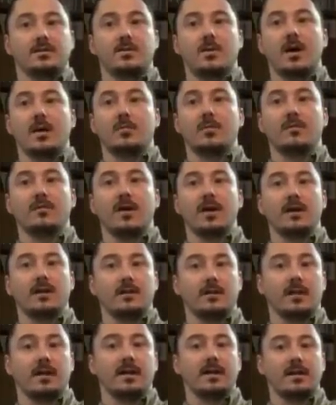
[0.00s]
So I
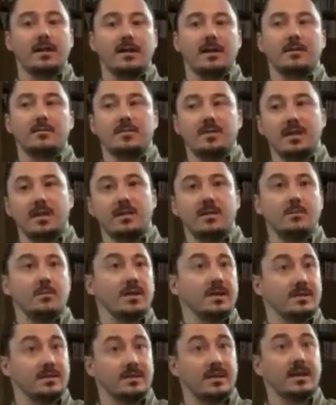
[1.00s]
provided like an EMT to
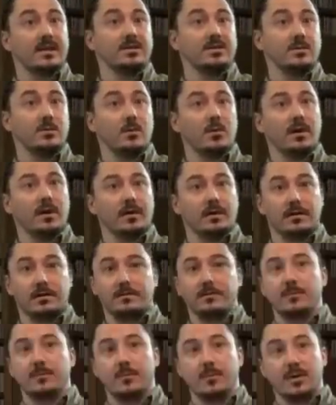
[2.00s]
be stationed where
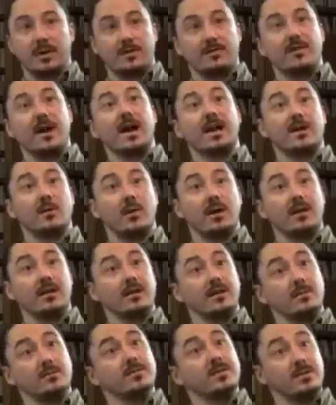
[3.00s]
we
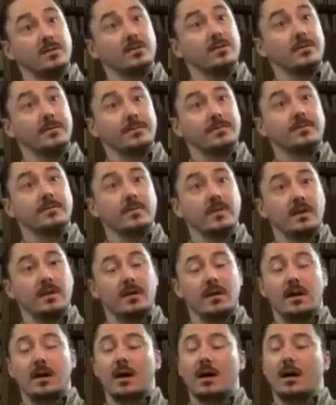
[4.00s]
evacuated them to.
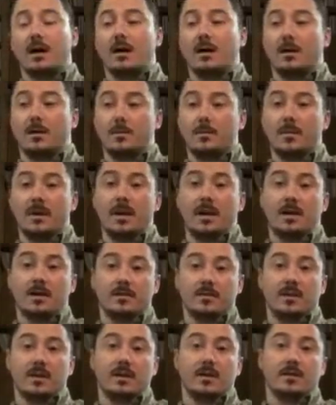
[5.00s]
Mm-hmm.
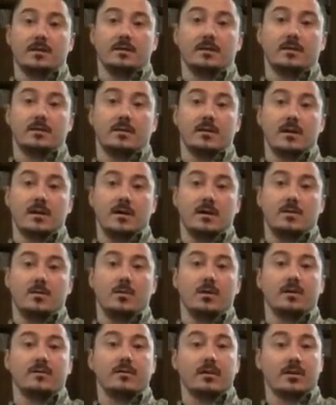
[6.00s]
And then
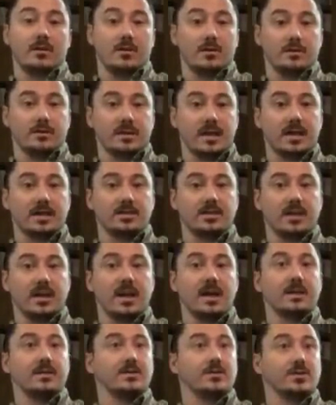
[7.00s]
one of our crews
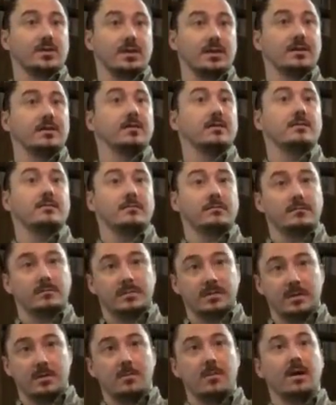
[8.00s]
actually had to treat
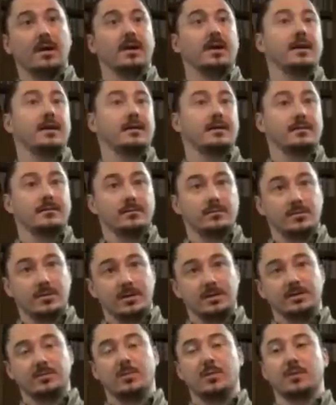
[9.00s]
somebody and
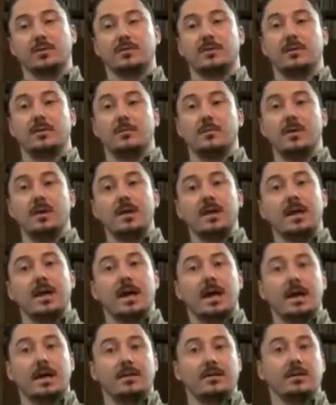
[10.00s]
transport them,
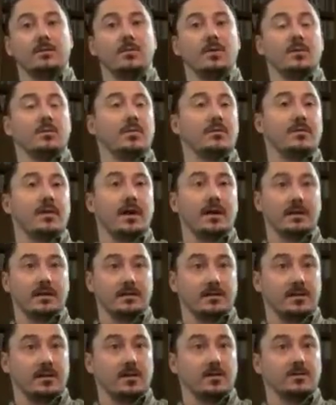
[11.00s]
and then we
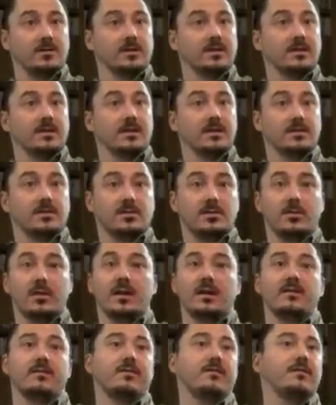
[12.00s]
provided just additional,
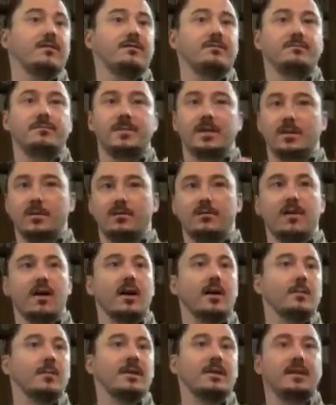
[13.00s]
like if
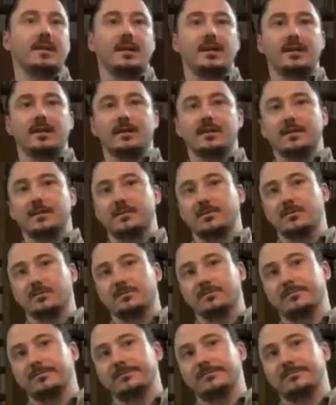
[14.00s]
firemen needed